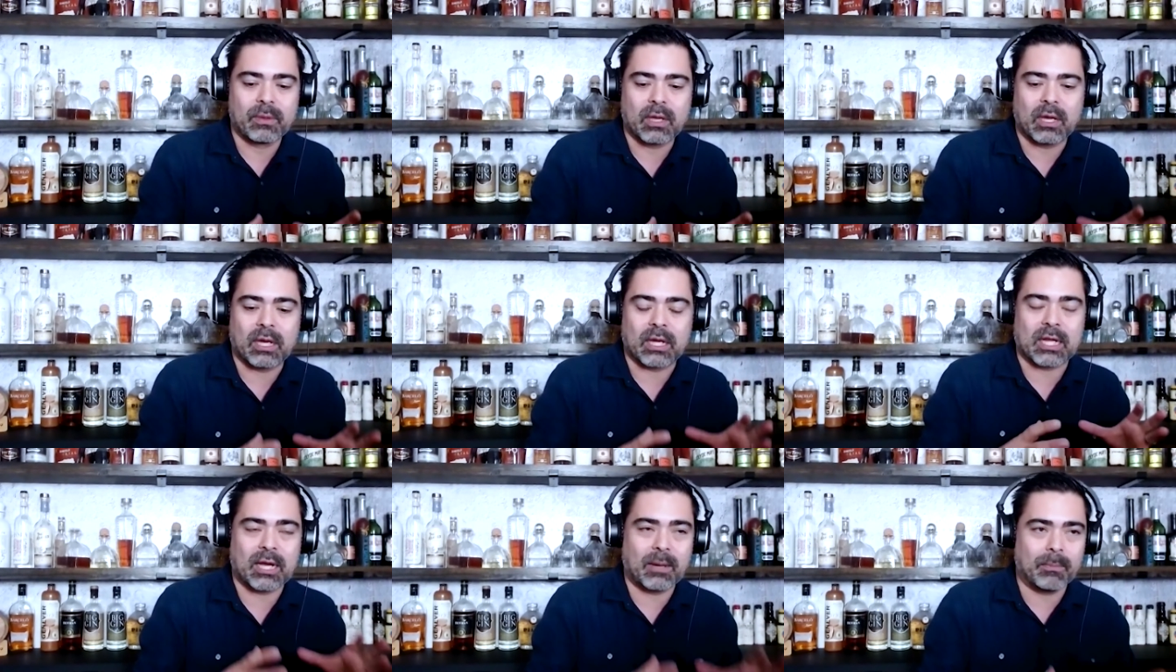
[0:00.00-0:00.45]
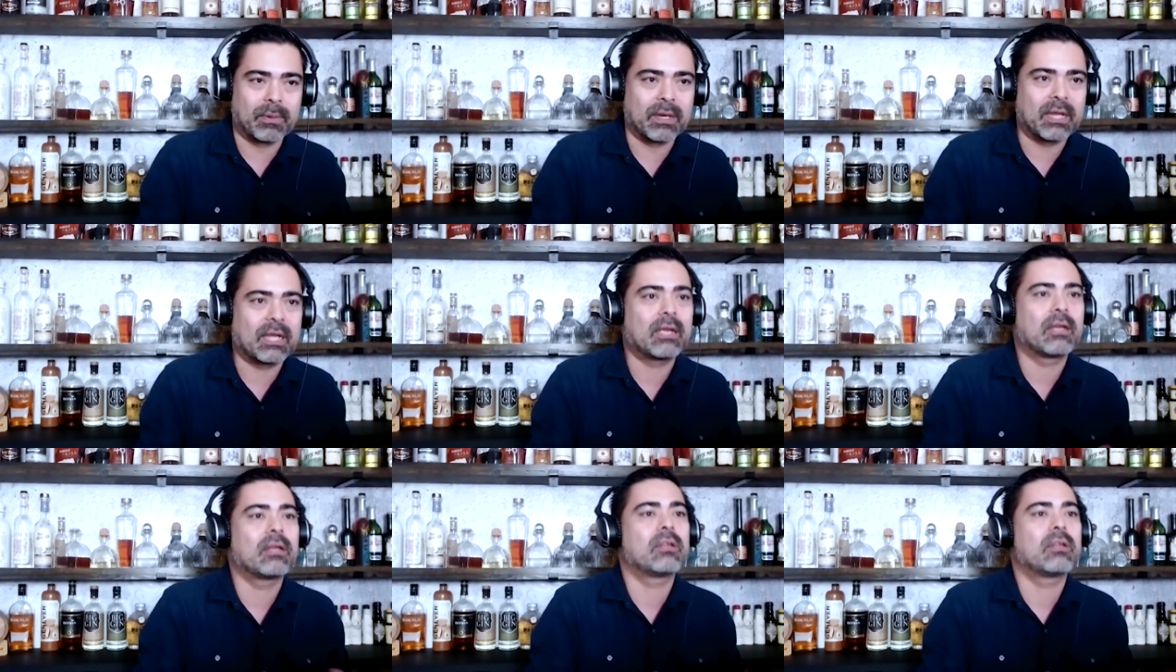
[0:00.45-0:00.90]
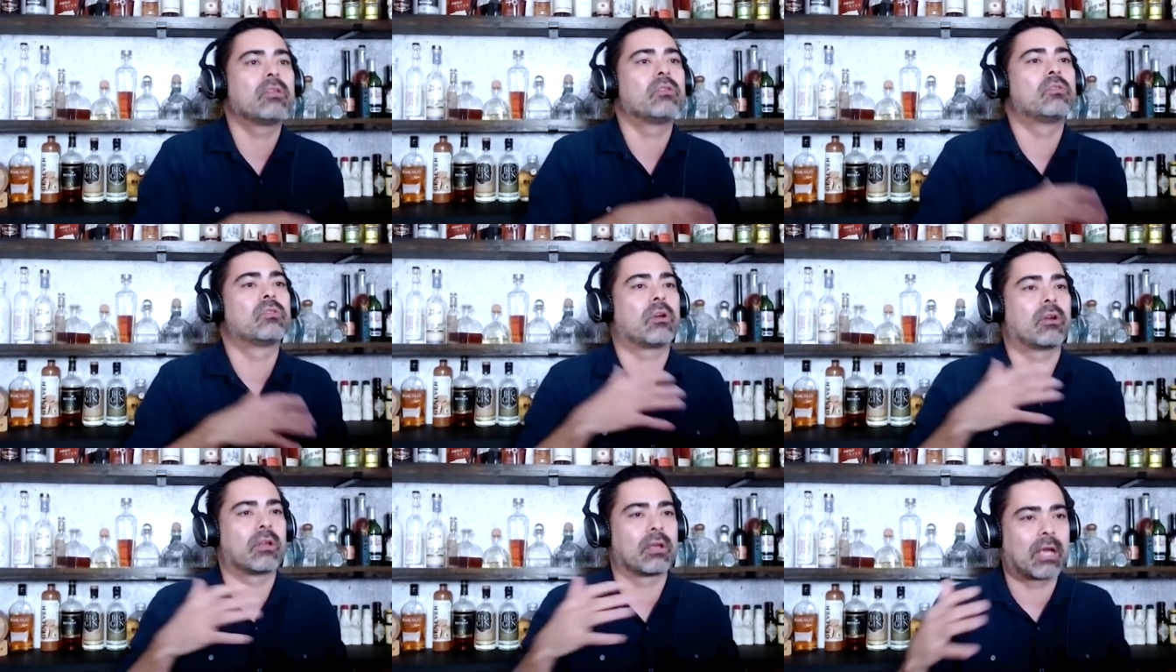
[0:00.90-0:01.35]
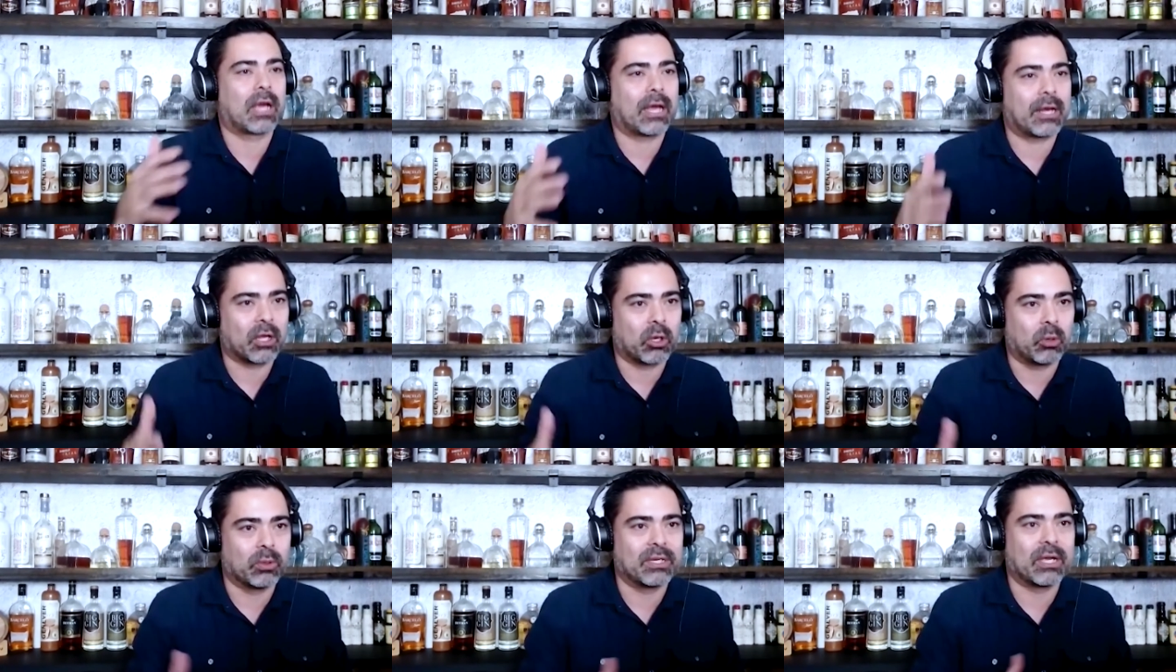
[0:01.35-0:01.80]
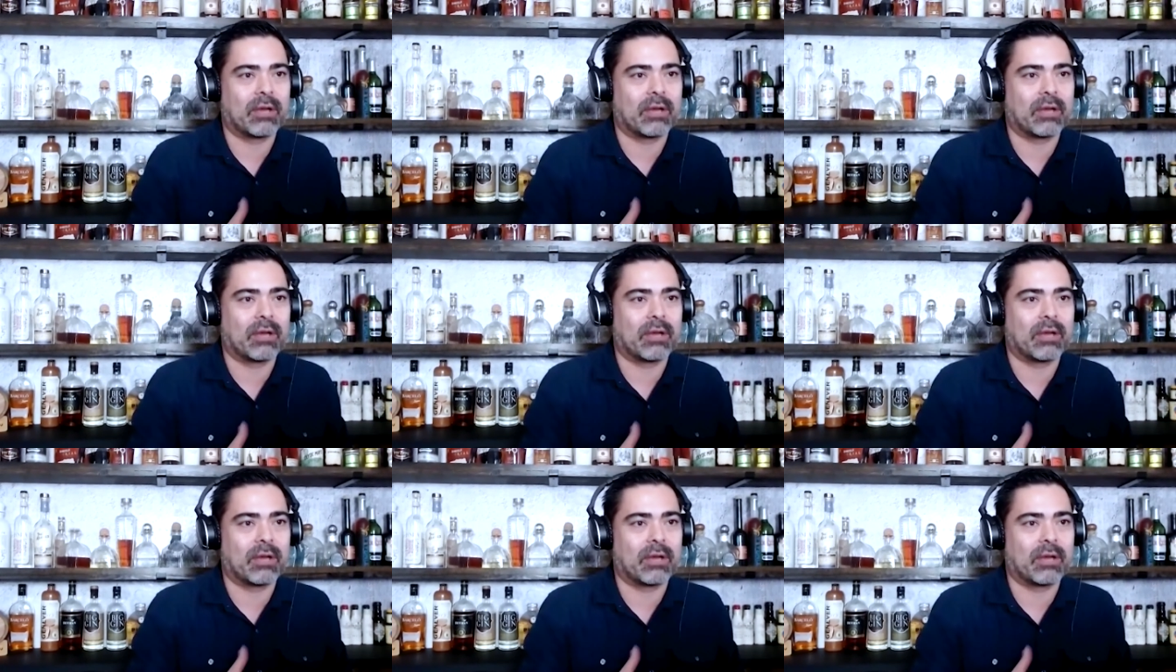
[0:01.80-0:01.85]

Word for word: a company, you started kind of going